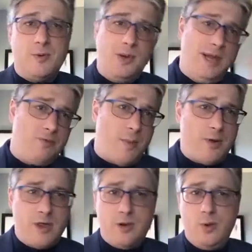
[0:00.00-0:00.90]
It really is my
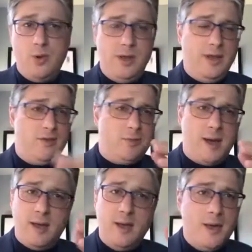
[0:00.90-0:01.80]
brother, it really is
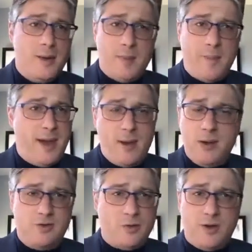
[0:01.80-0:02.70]
my
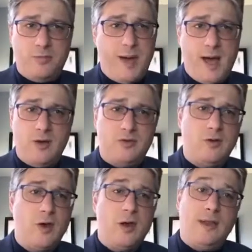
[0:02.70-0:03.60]
parents or my
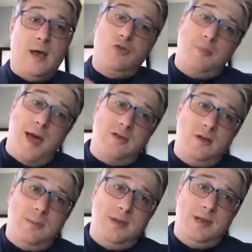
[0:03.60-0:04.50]
spouse. Now, spouse is a
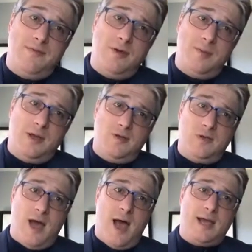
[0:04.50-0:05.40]
little bit different because
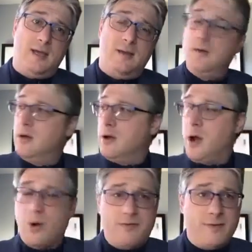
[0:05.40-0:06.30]
I could
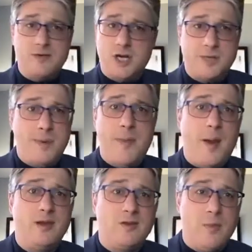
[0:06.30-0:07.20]
go in front of a judge and be
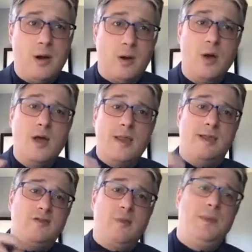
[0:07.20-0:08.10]
married tomorrow.
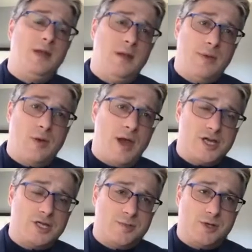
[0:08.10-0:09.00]
That doesn't mean an
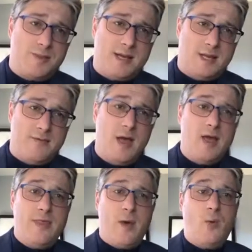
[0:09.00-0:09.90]
immigration's perspective
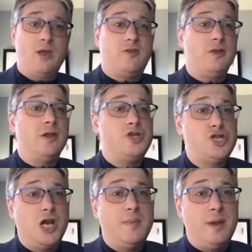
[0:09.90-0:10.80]
that it's a
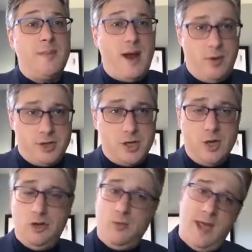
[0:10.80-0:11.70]
legitimate marriage.
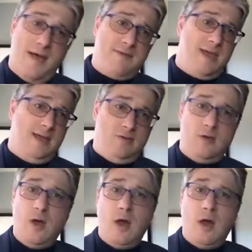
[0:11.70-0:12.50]
Do we have kids?